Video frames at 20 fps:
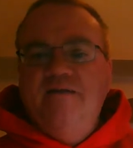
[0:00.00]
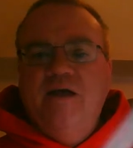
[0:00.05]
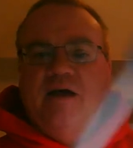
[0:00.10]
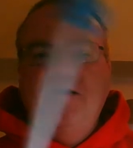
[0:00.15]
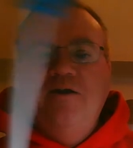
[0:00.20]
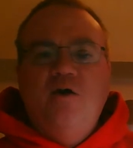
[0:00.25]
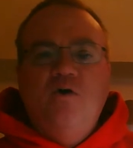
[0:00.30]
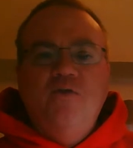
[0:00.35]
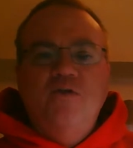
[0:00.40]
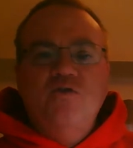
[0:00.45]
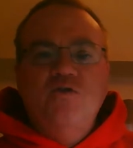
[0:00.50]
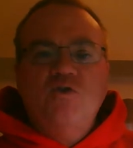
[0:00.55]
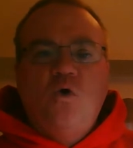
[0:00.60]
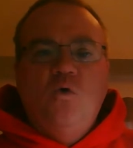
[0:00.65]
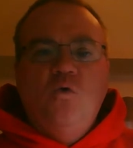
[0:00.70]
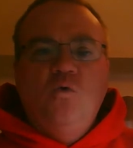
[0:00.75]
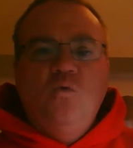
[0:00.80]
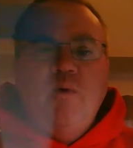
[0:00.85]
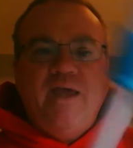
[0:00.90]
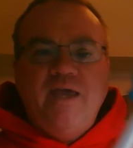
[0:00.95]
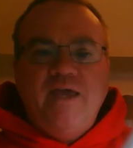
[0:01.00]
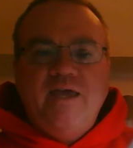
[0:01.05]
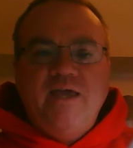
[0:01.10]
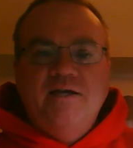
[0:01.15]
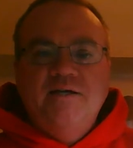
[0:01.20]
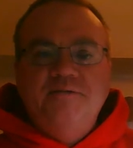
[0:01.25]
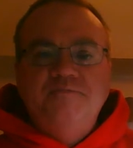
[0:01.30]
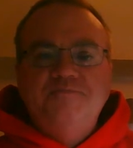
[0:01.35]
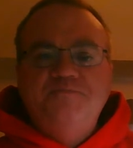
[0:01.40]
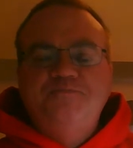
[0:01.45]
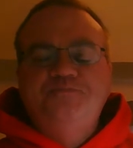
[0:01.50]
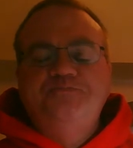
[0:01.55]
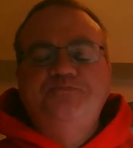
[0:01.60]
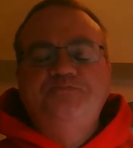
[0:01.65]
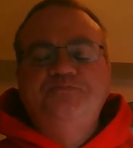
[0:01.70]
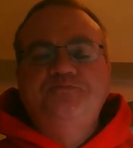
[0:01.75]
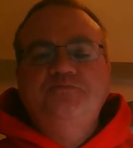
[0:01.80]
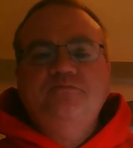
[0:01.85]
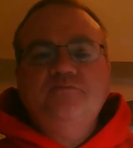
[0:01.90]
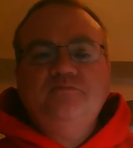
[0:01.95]
Now, I know this whole week
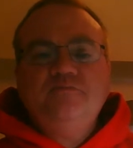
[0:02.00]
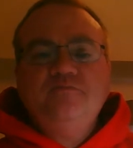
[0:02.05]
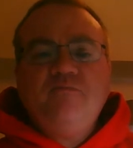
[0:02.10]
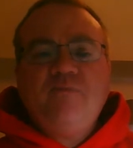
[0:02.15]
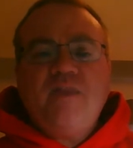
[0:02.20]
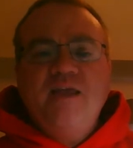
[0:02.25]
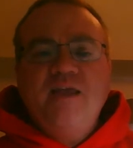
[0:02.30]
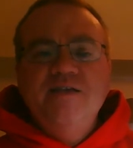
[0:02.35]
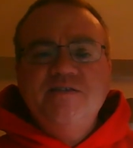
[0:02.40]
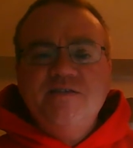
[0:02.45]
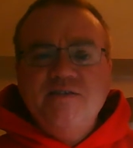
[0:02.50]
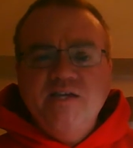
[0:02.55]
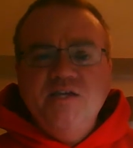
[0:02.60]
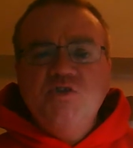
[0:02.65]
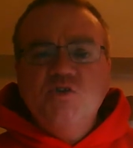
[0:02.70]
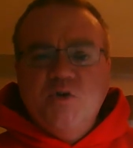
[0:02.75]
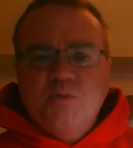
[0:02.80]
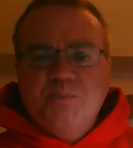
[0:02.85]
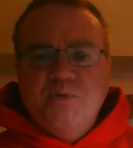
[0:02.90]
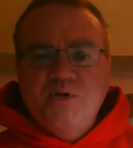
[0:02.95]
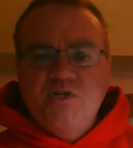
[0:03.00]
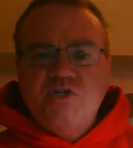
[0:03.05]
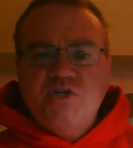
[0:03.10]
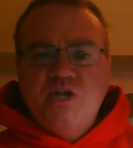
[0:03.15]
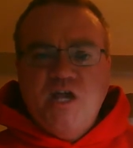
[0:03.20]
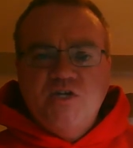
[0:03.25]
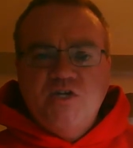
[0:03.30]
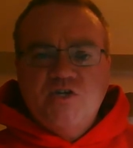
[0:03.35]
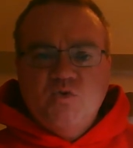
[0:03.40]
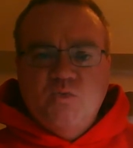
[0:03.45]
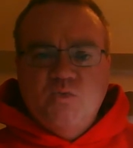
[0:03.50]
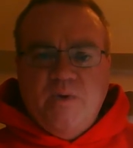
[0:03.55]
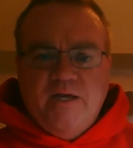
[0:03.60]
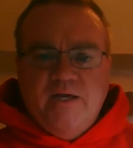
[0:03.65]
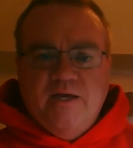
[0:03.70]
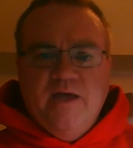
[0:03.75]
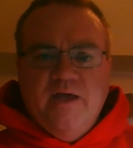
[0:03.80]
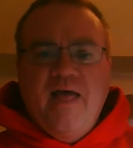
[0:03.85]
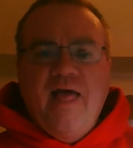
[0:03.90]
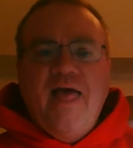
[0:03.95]
is Teacher Appreciation Week.